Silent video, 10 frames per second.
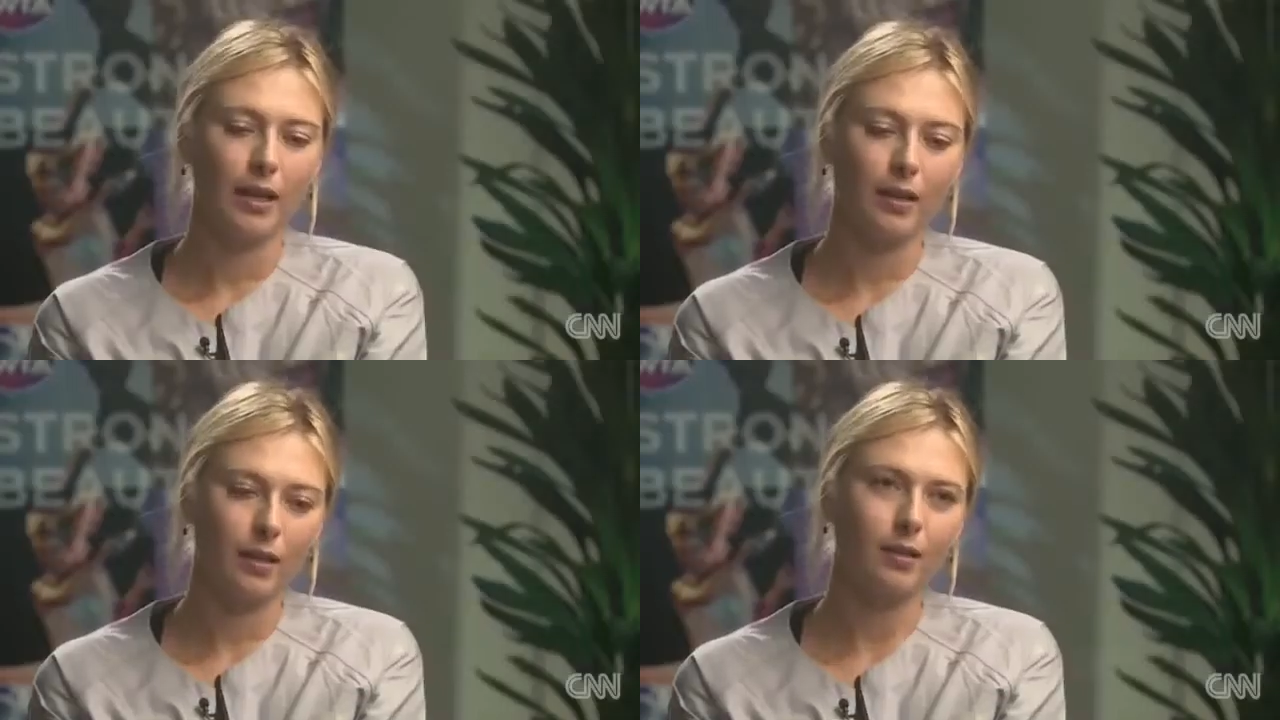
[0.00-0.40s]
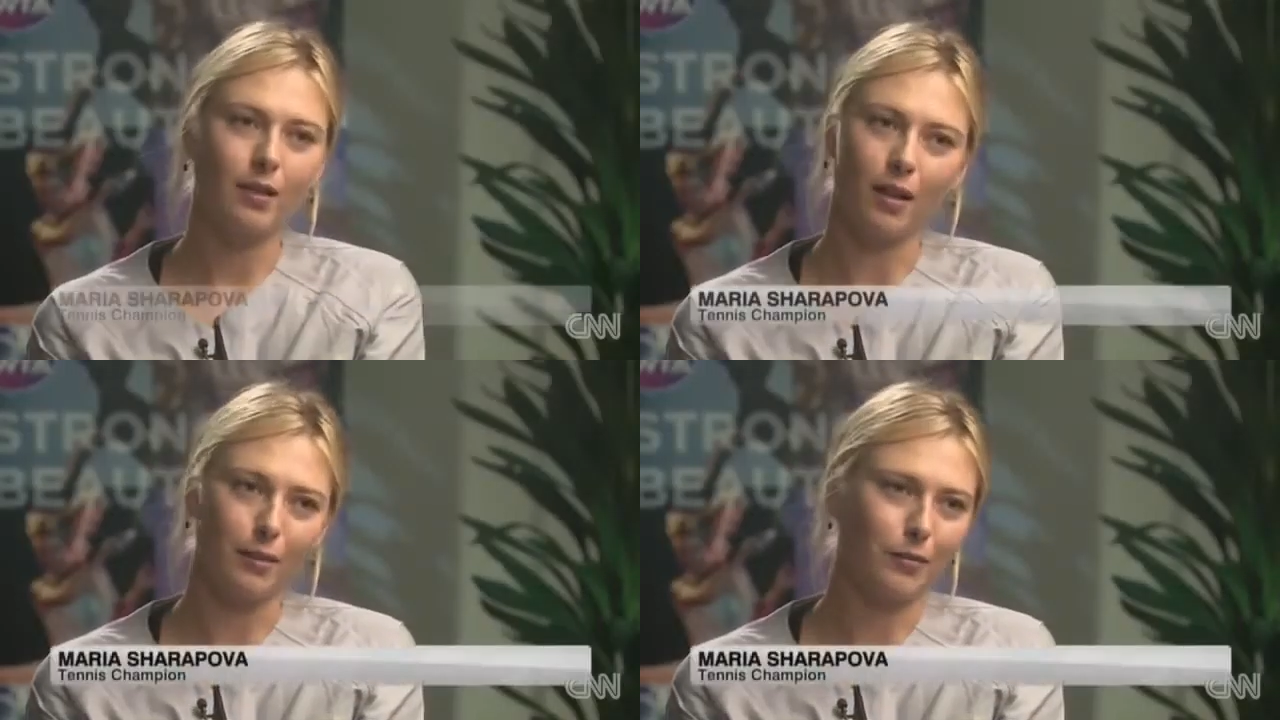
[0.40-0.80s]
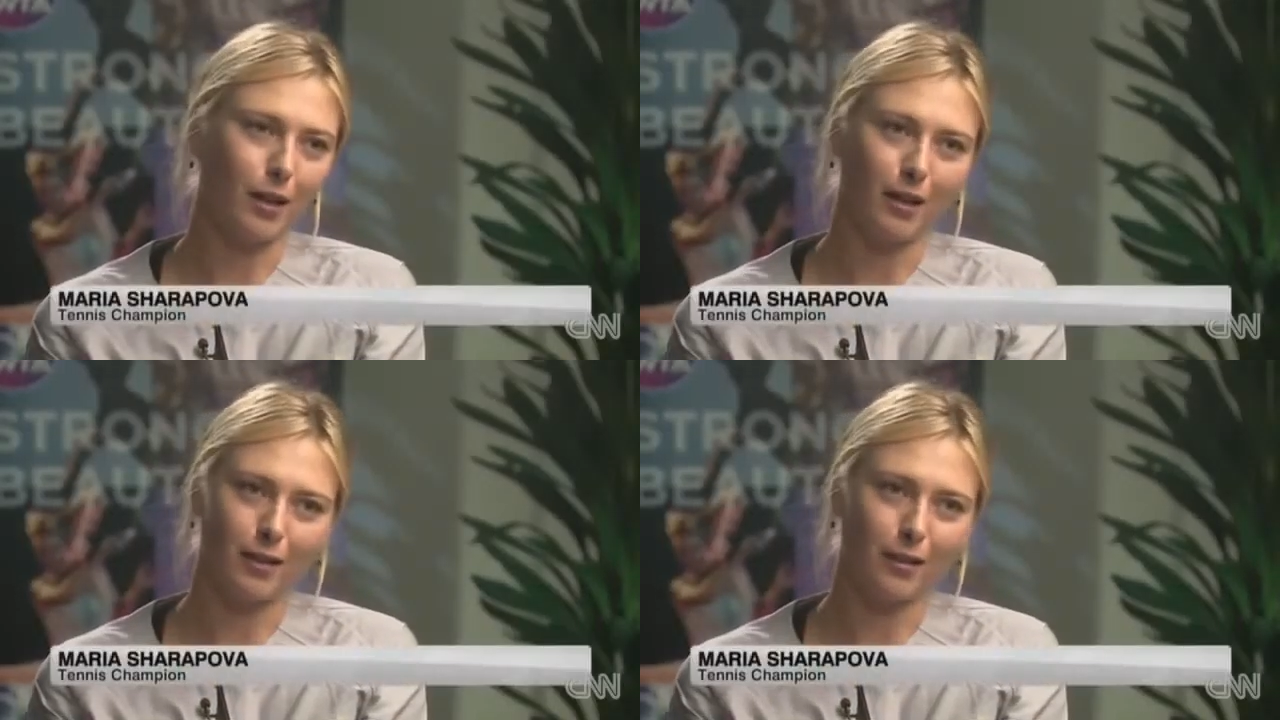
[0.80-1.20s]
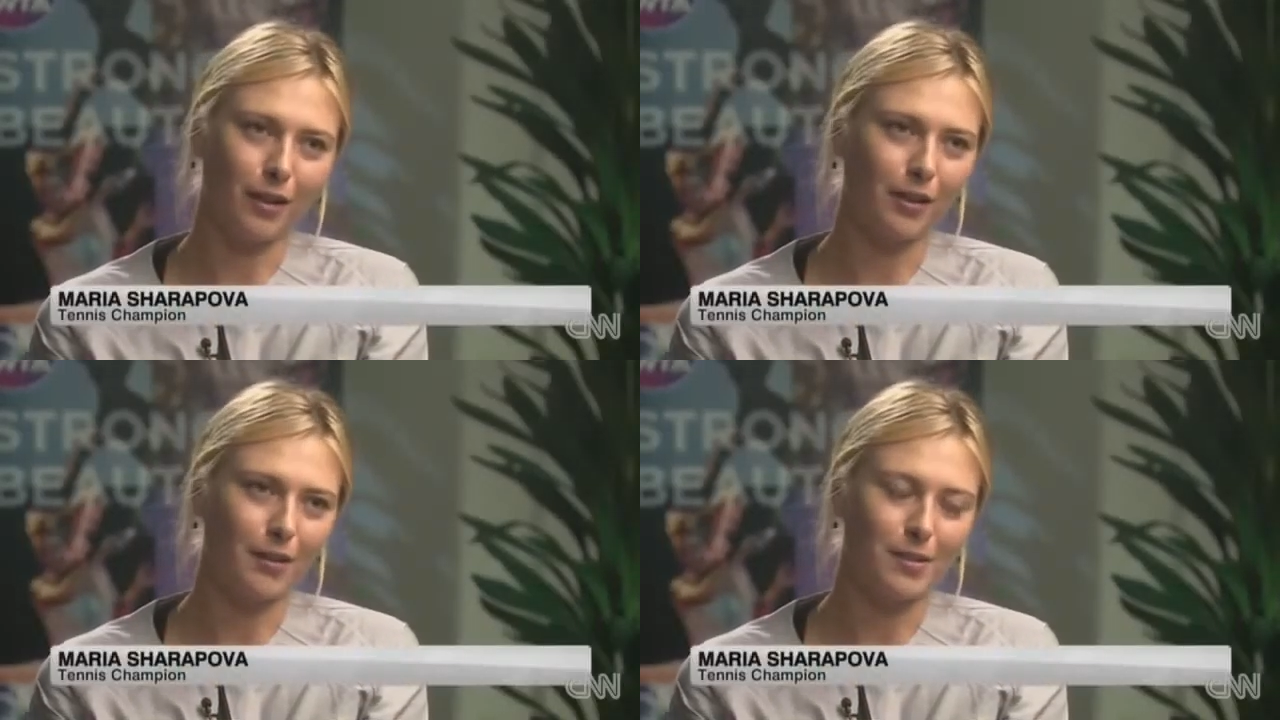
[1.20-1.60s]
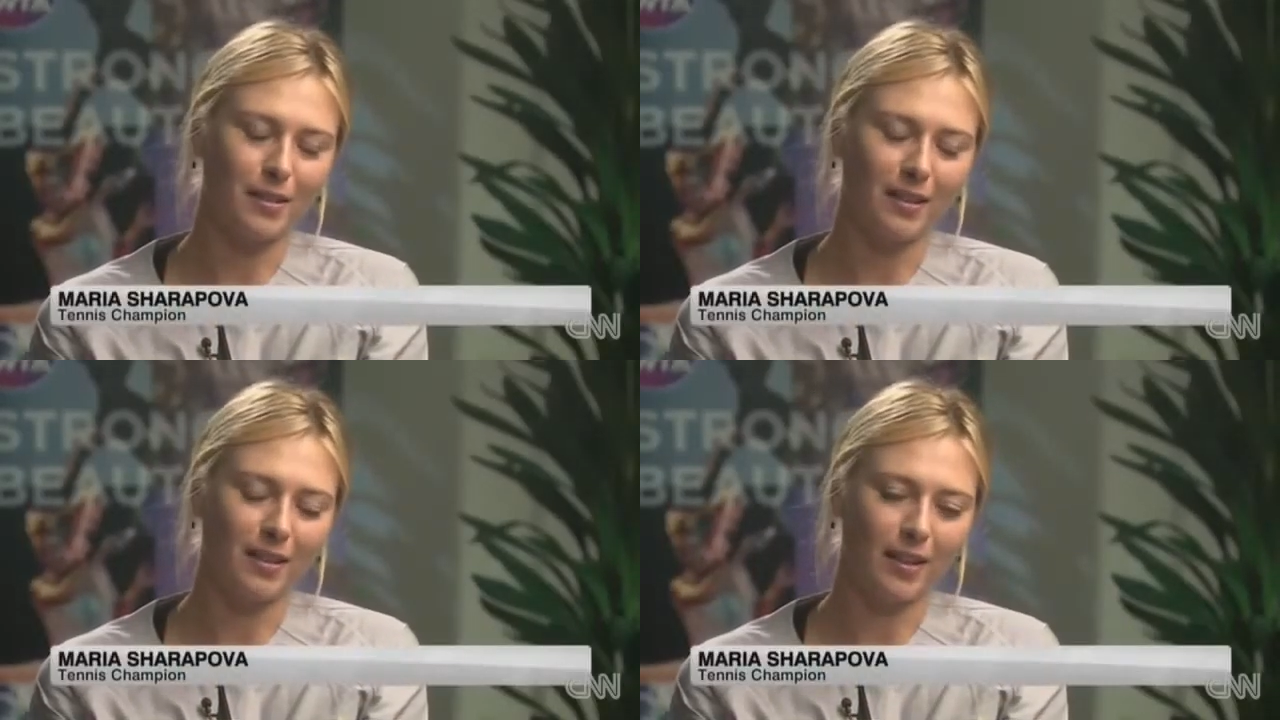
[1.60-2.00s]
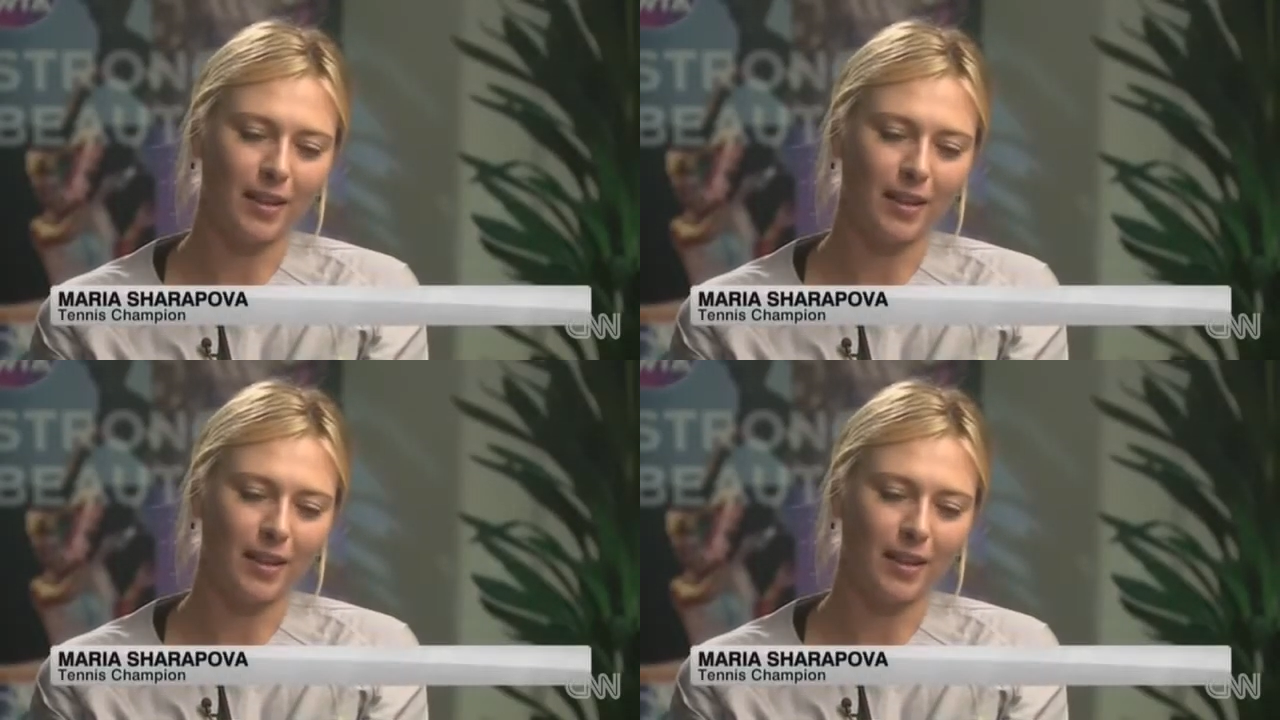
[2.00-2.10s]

I think a lot of luck, honestly.